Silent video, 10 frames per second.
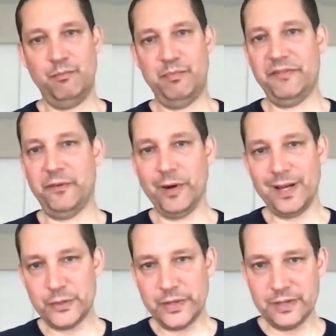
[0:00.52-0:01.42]
Before
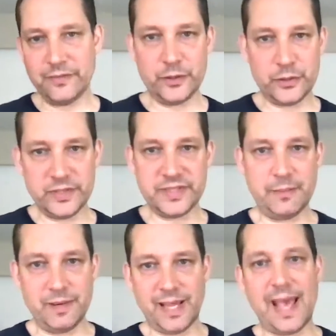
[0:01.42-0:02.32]
I joined the Virtual
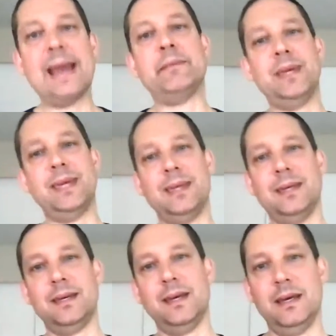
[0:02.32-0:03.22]
Summit
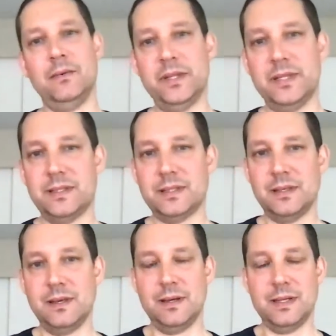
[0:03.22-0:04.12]
Academy, I
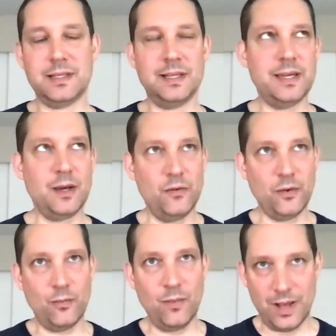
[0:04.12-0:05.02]
was honestly
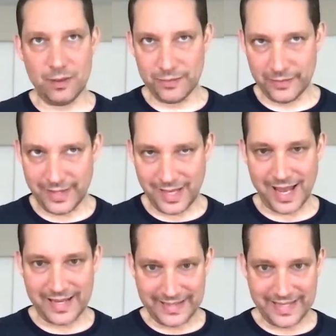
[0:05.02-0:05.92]
overwhelmed with the
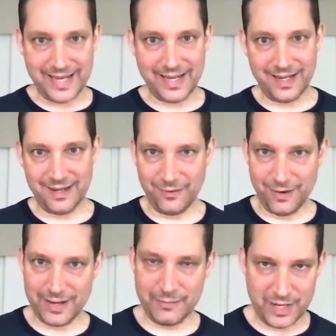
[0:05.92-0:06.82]
idea of
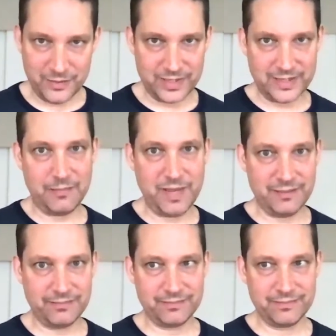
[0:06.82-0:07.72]
running my own
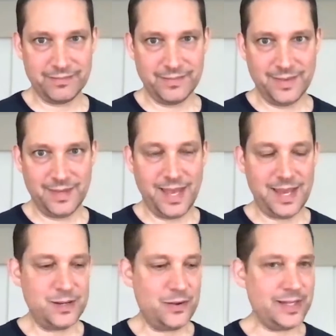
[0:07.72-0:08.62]
summit.
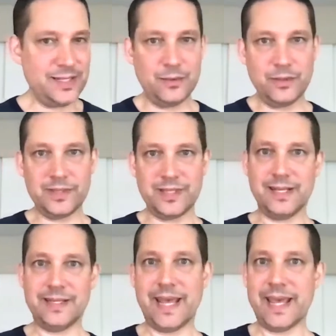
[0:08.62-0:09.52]
I had no idea what it was
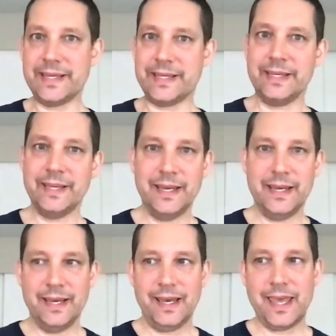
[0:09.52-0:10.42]
going to take,
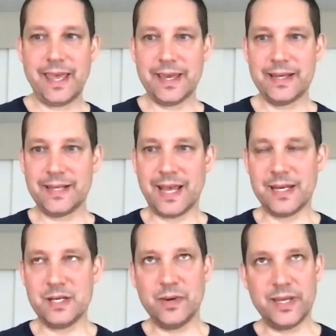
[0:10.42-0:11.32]
and I
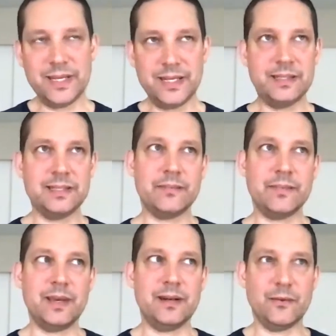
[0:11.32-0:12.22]
knew I needed
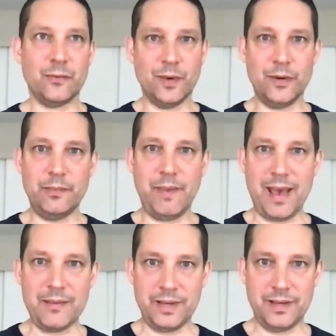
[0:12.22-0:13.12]
some kind of a roadmap.